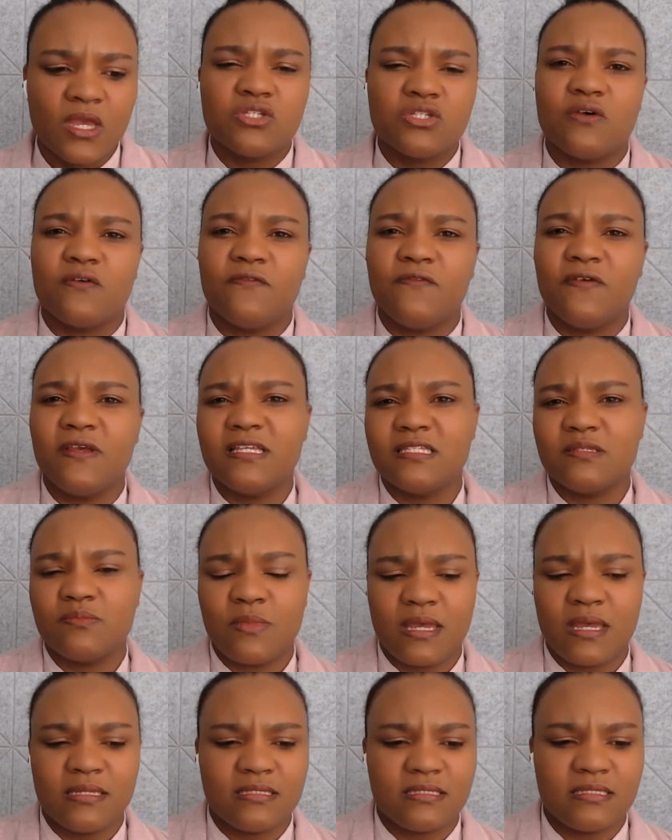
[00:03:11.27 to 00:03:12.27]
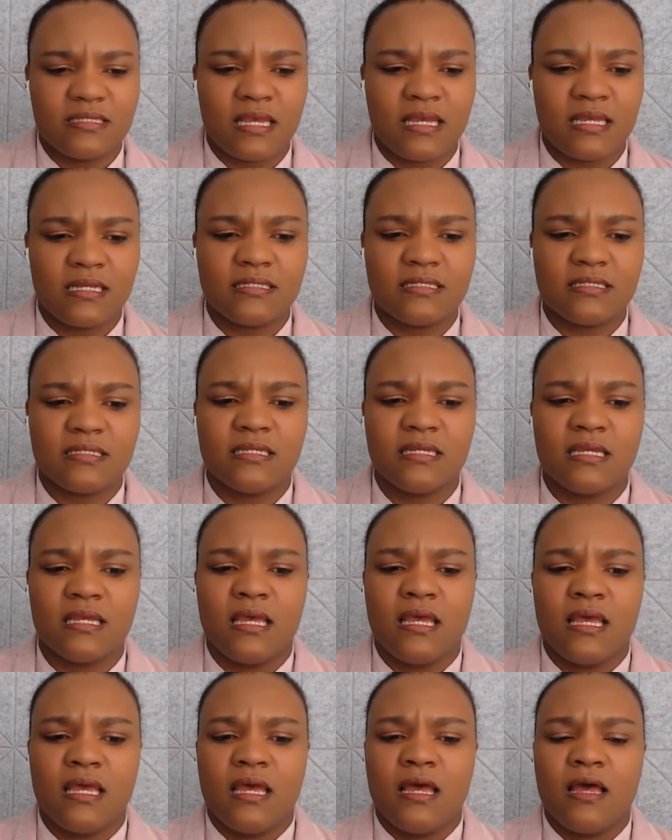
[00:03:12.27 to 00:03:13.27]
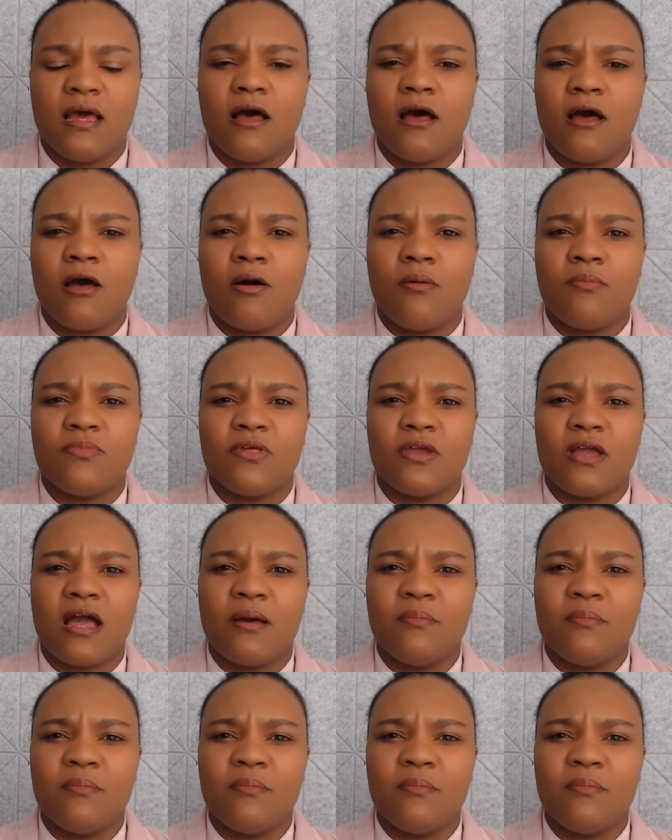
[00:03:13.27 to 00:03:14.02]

So fixed mindset, their